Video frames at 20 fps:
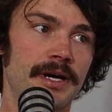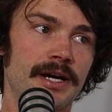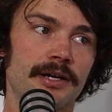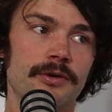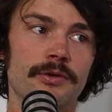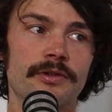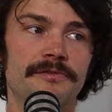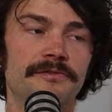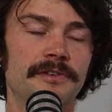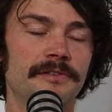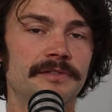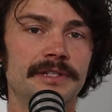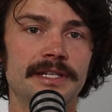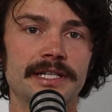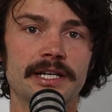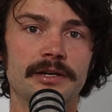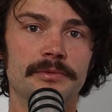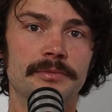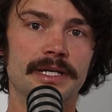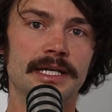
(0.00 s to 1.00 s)
or the
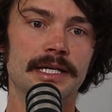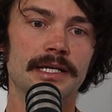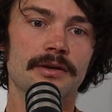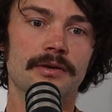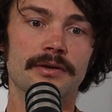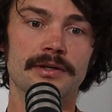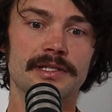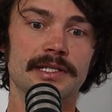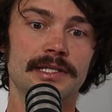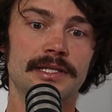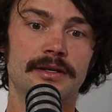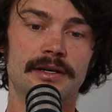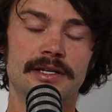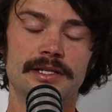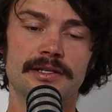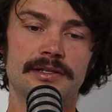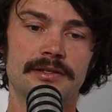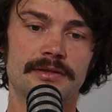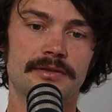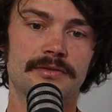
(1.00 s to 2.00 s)
50-hour mark. Honestly, I
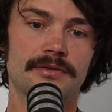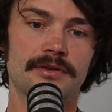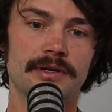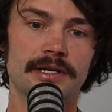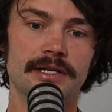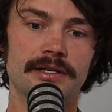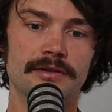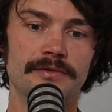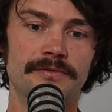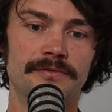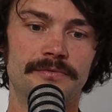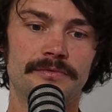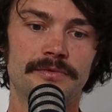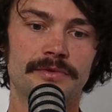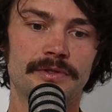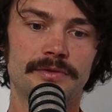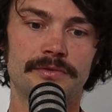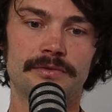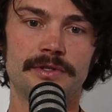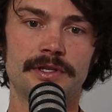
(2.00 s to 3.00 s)
just kind of
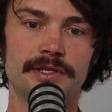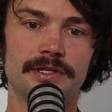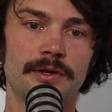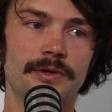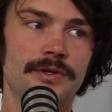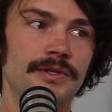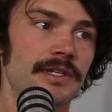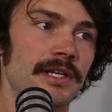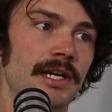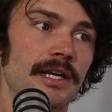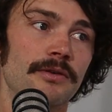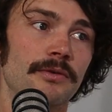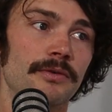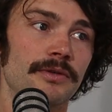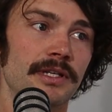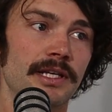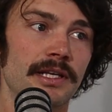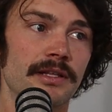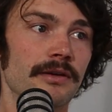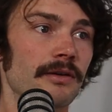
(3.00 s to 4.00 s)
dissociate
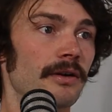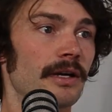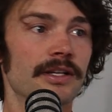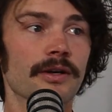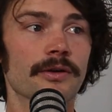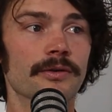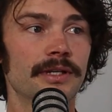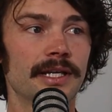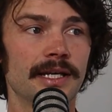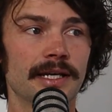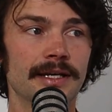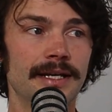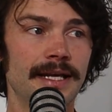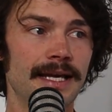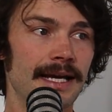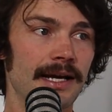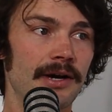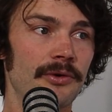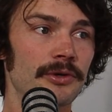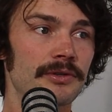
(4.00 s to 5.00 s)
altogether. I don't count
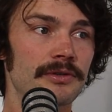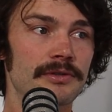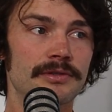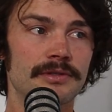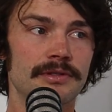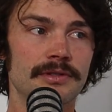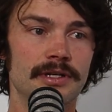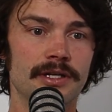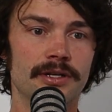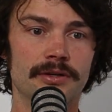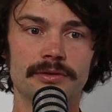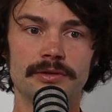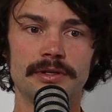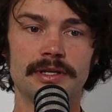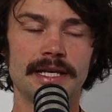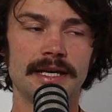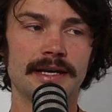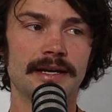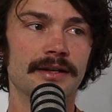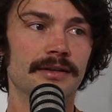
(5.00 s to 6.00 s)
hours. I don't
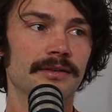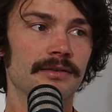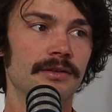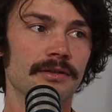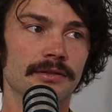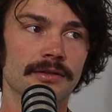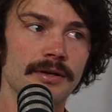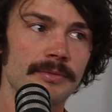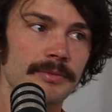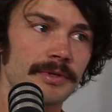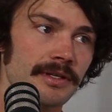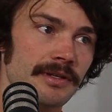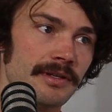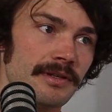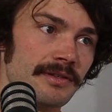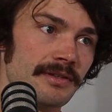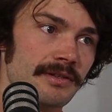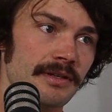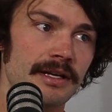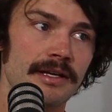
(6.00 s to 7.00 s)
count
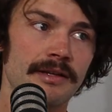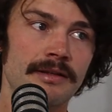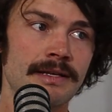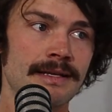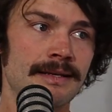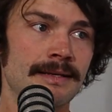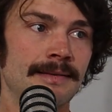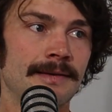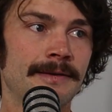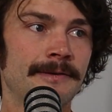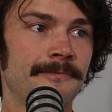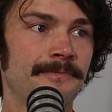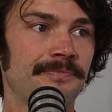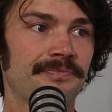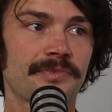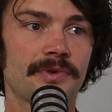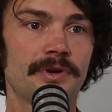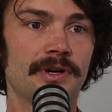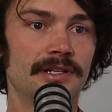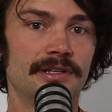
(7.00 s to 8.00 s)
kilometers. I
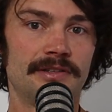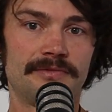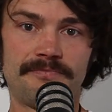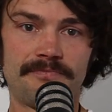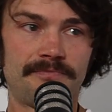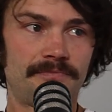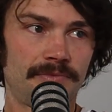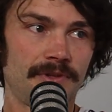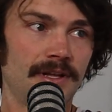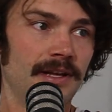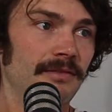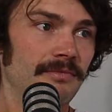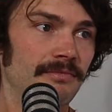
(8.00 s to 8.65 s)
just like,